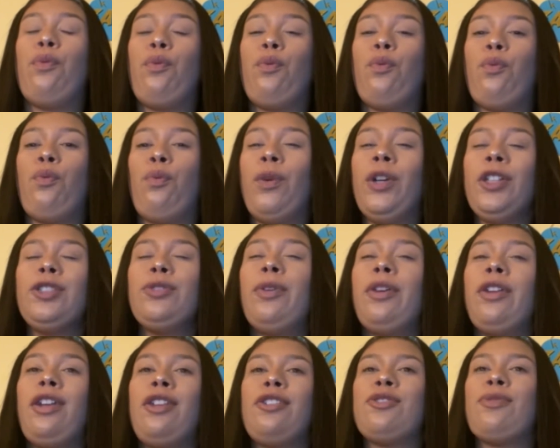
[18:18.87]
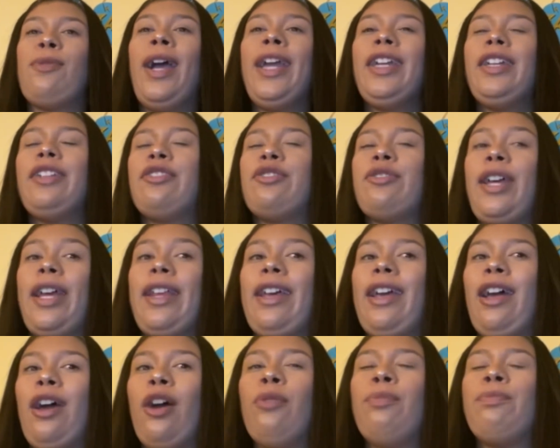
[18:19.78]
what's going on so I can try to
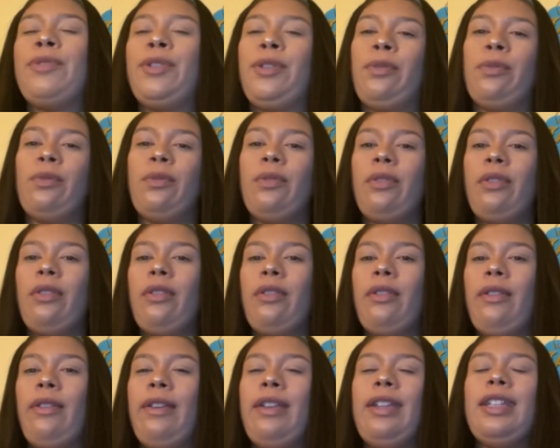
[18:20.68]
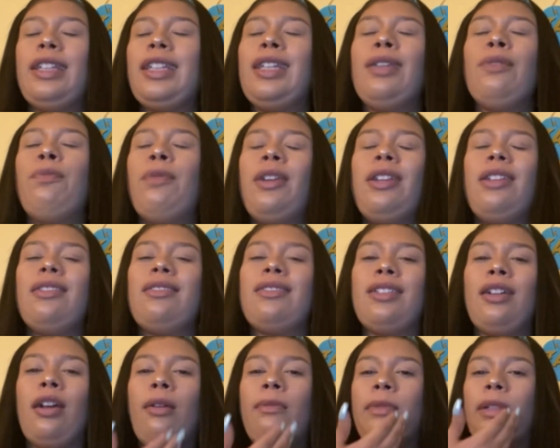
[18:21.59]
help you. He wouldn't
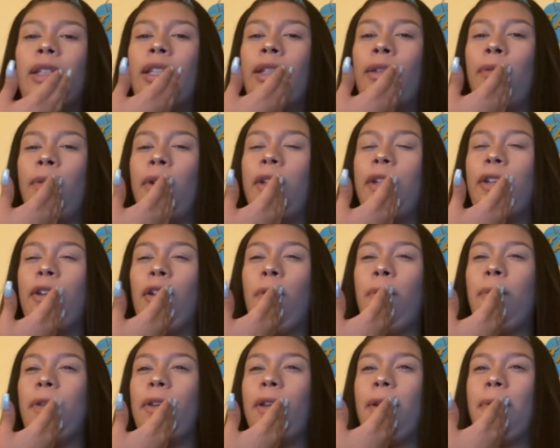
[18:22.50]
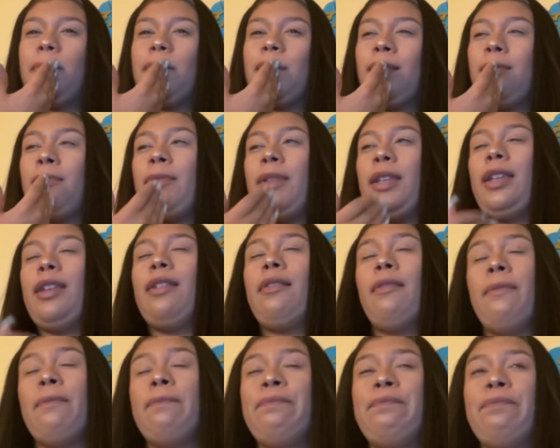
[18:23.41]
tell me. He wouldn't open up to me.
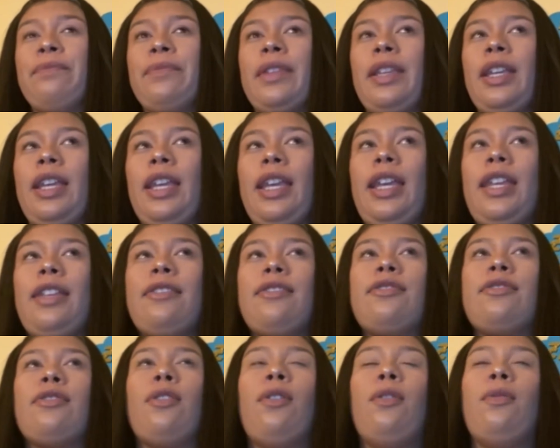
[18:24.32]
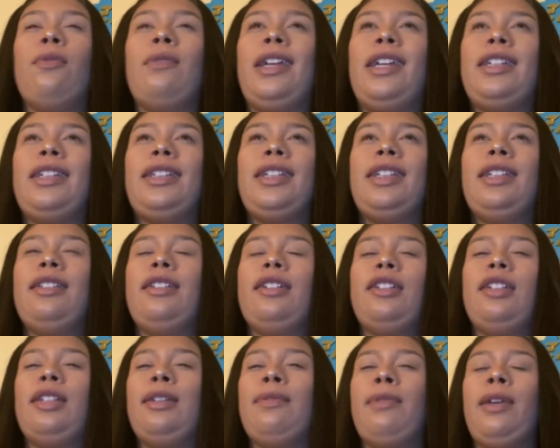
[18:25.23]
And so, like, he
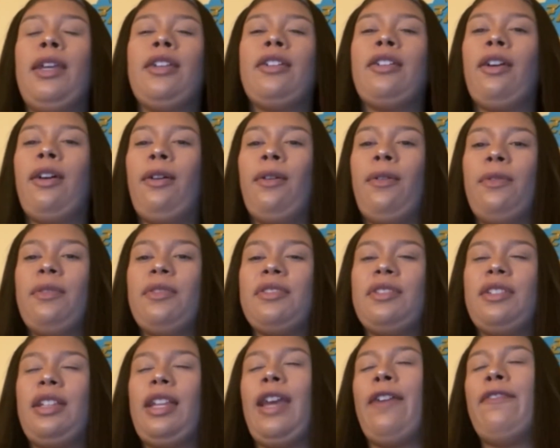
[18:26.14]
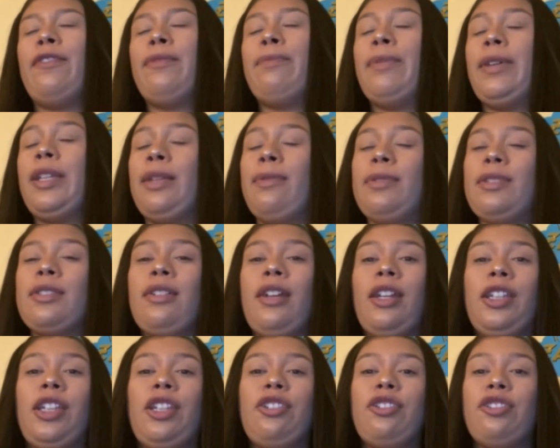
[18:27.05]
literally went ghost, and everybody was
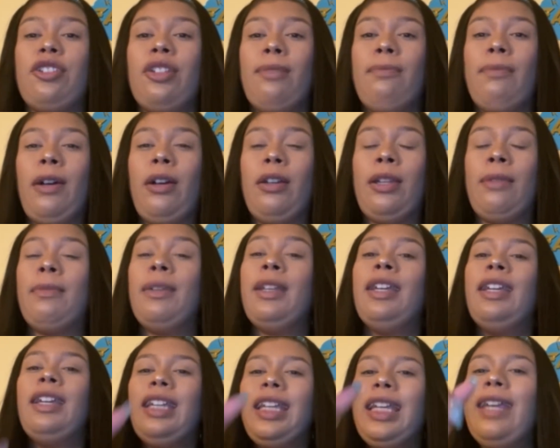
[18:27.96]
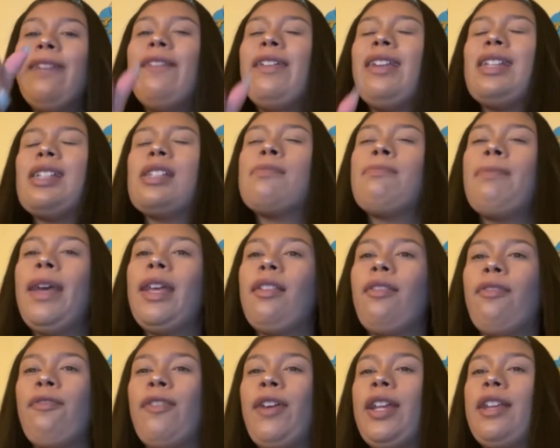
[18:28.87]
talking shit about him. Even his
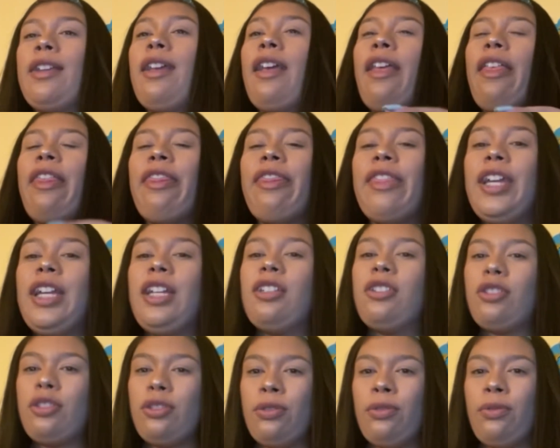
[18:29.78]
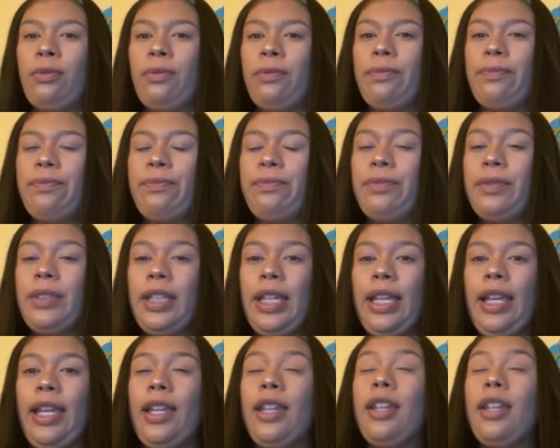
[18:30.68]
best friend, thing 2, okay?